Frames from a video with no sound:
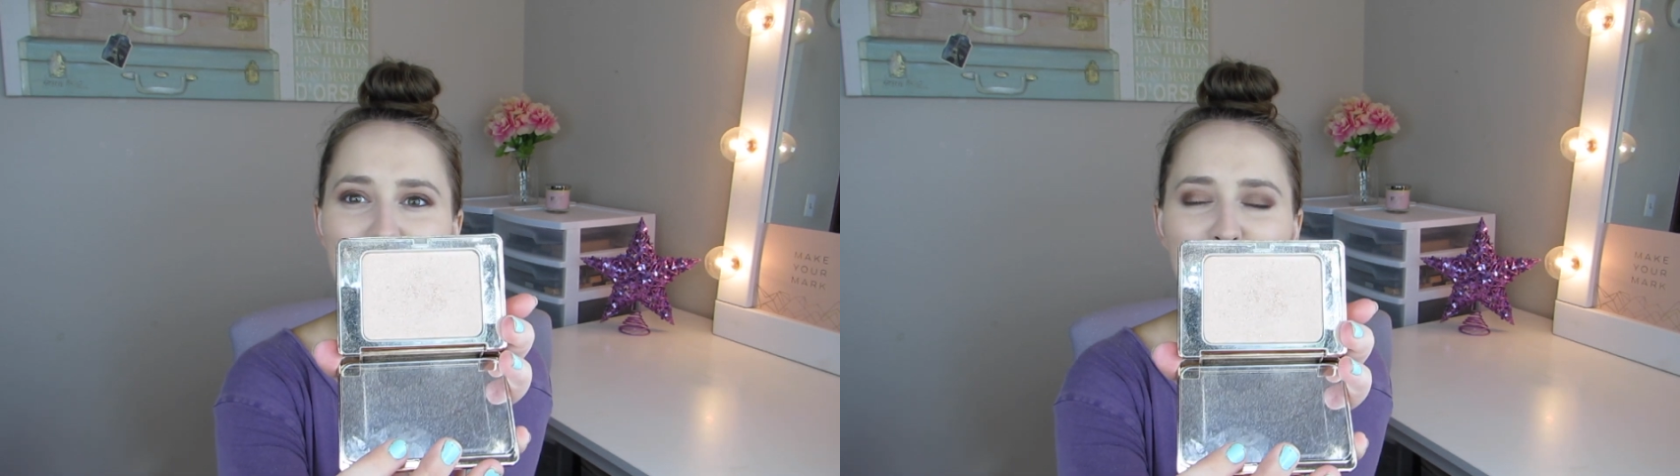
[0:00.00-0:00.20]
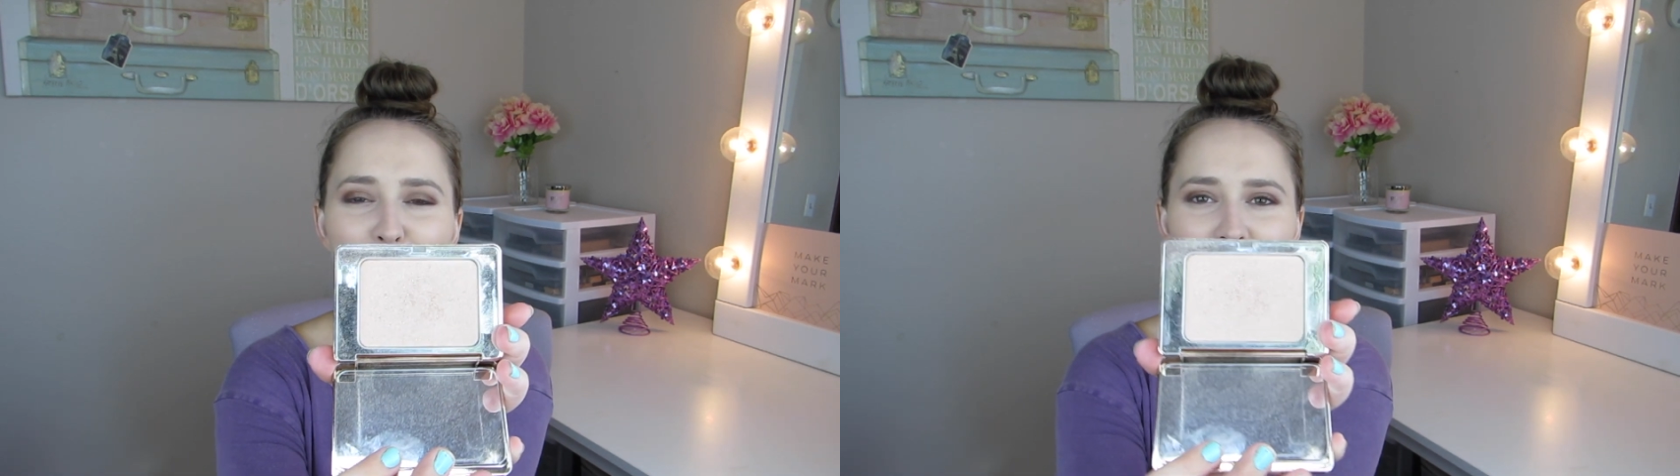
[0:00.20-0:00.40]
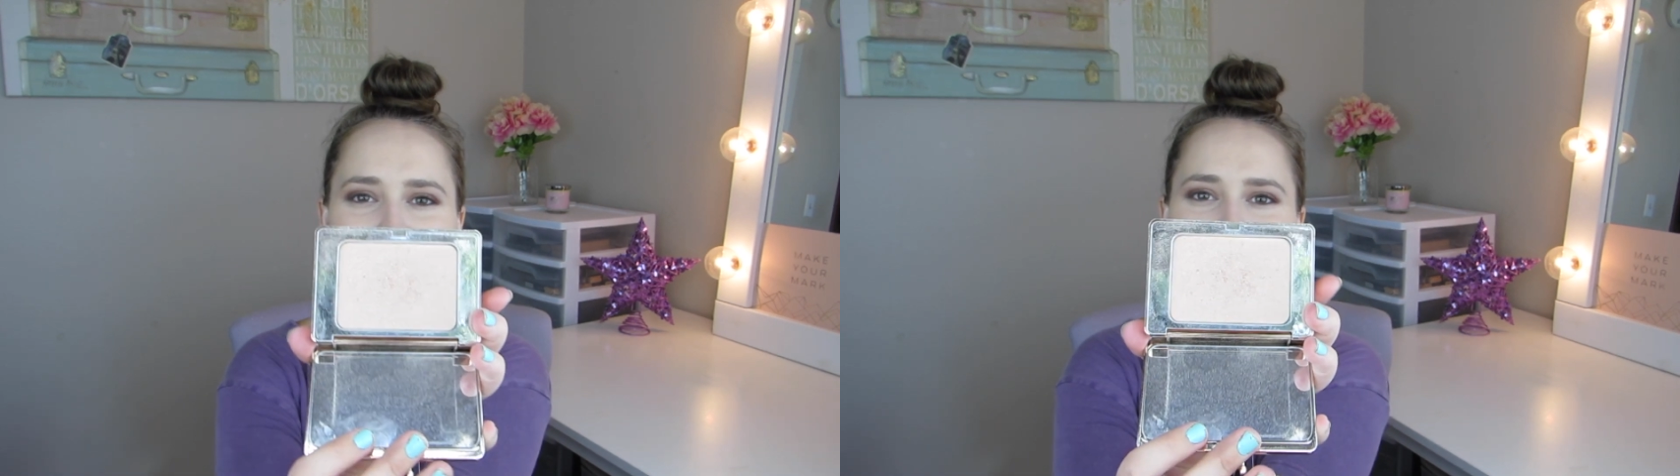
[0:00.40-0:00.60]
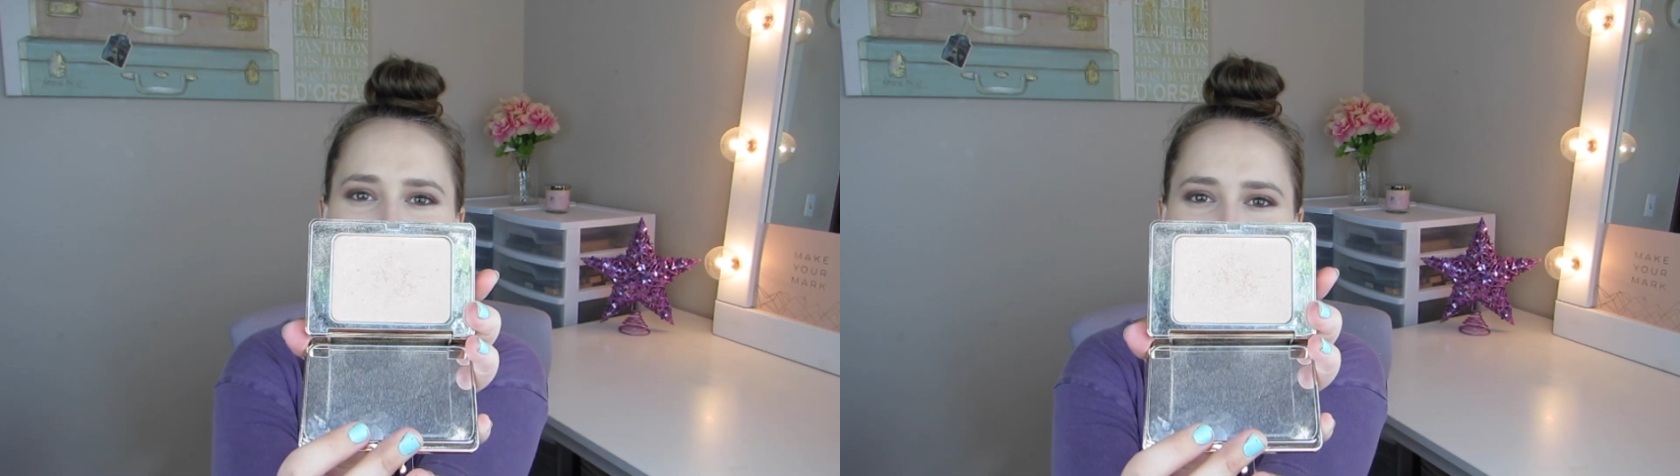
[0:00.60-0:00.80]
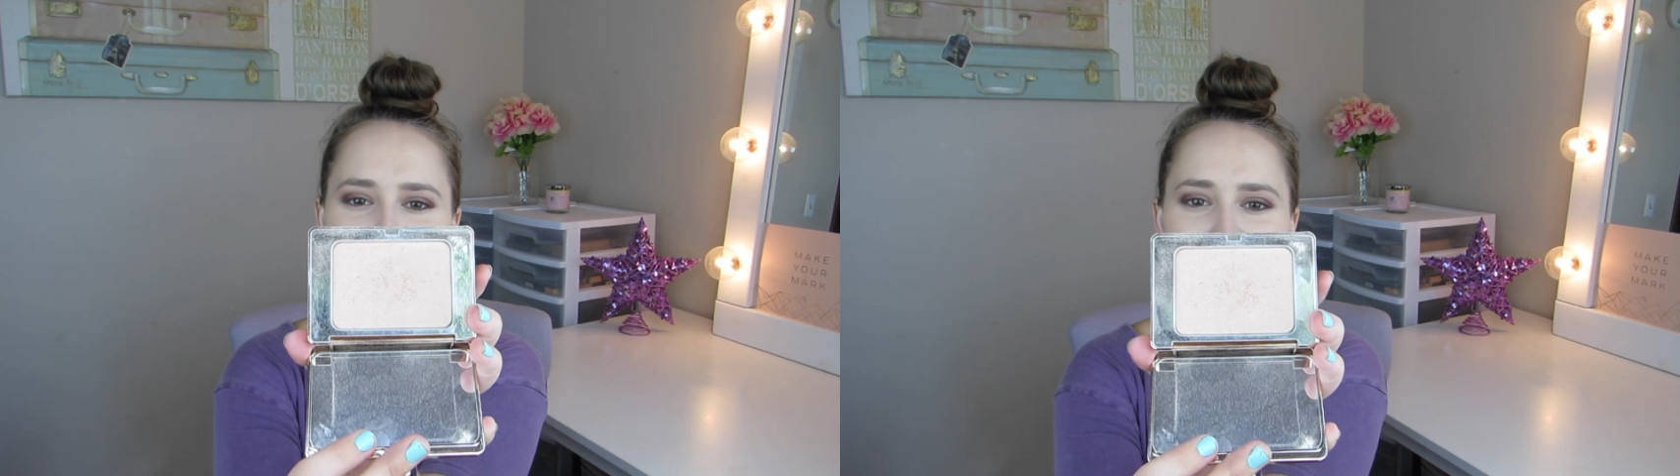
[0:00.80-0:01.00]
in with the
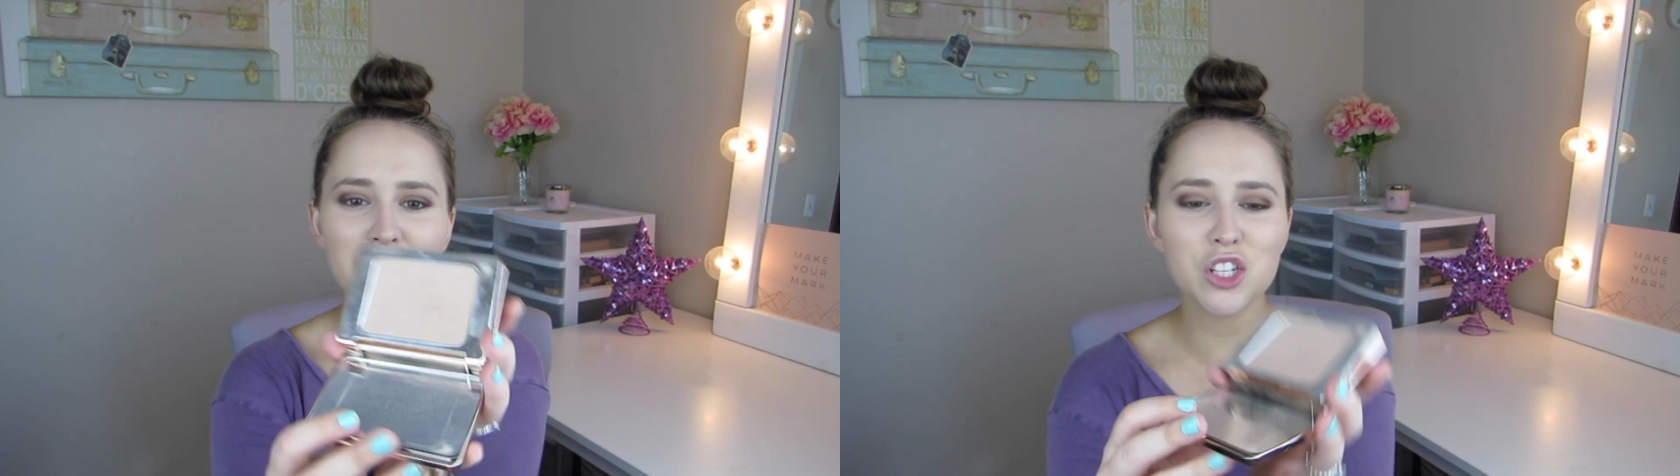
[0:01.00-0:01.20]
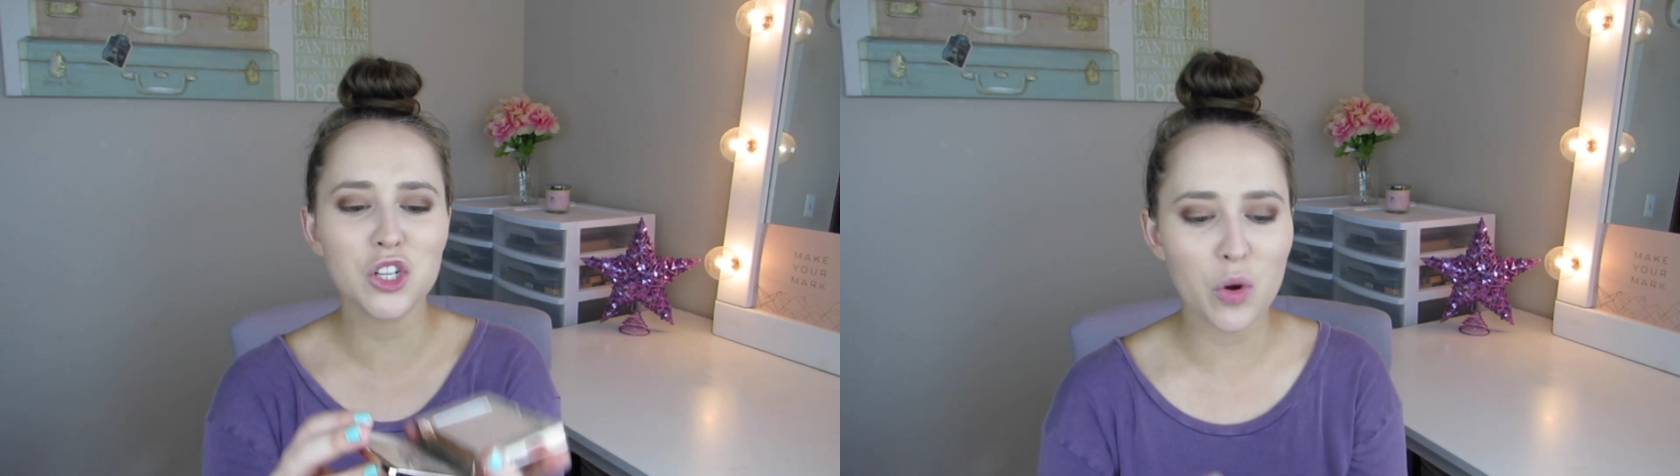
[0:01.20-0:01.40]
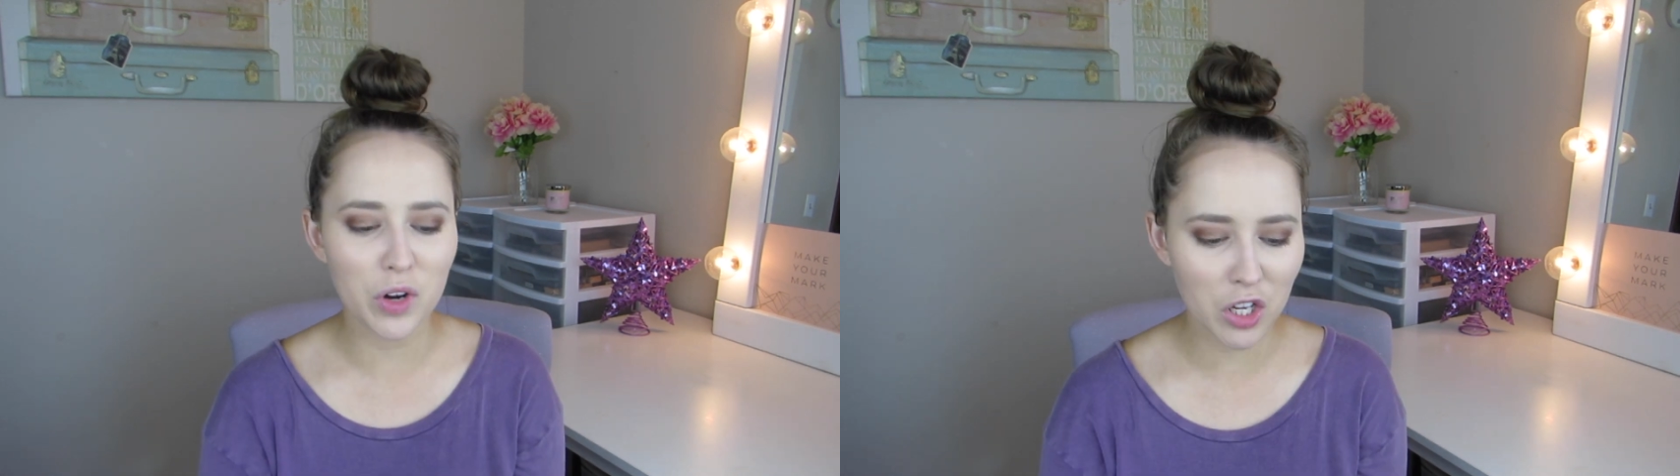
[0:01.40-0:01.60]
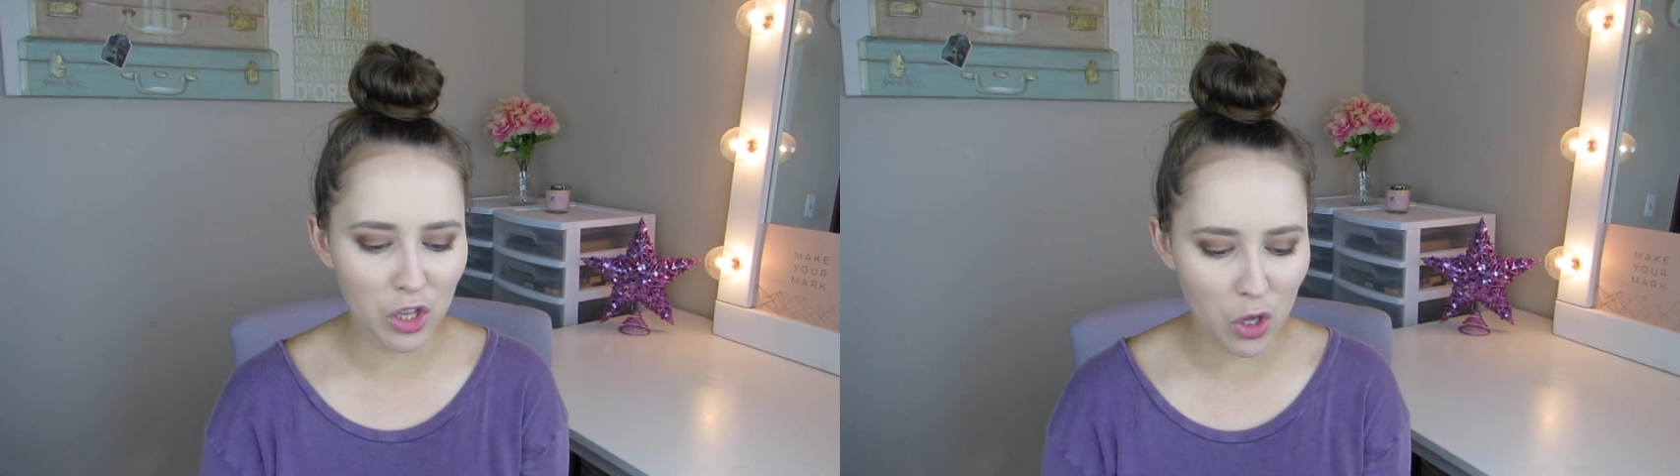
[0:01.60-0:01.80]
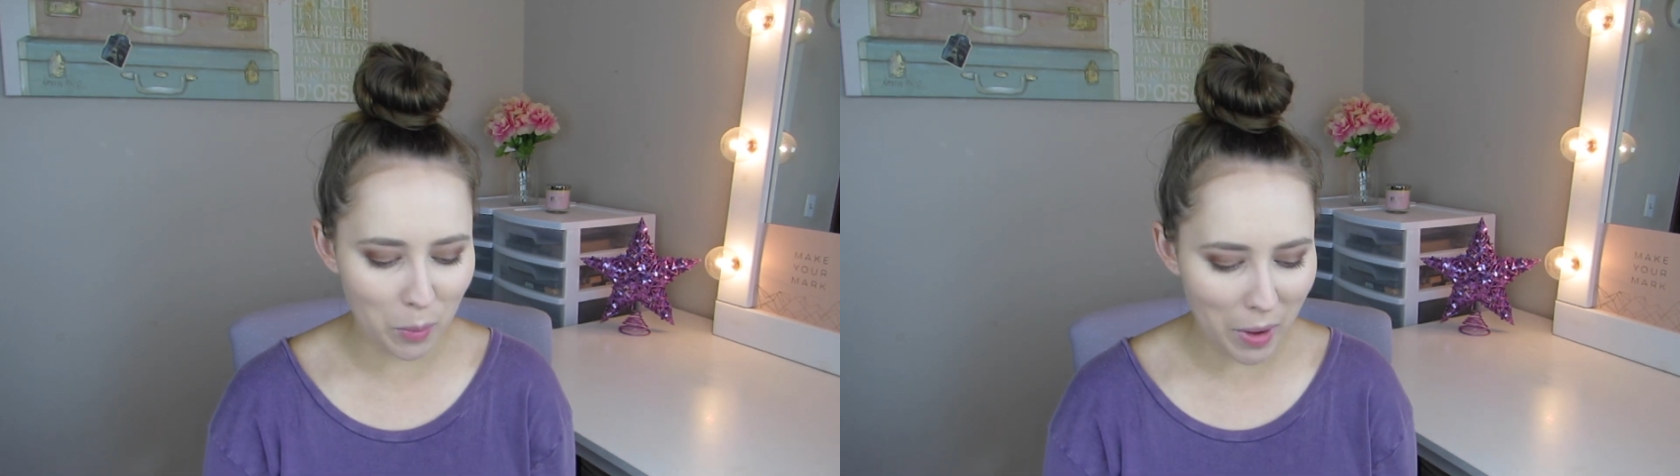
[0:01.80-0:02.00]
Natasha Denona Glow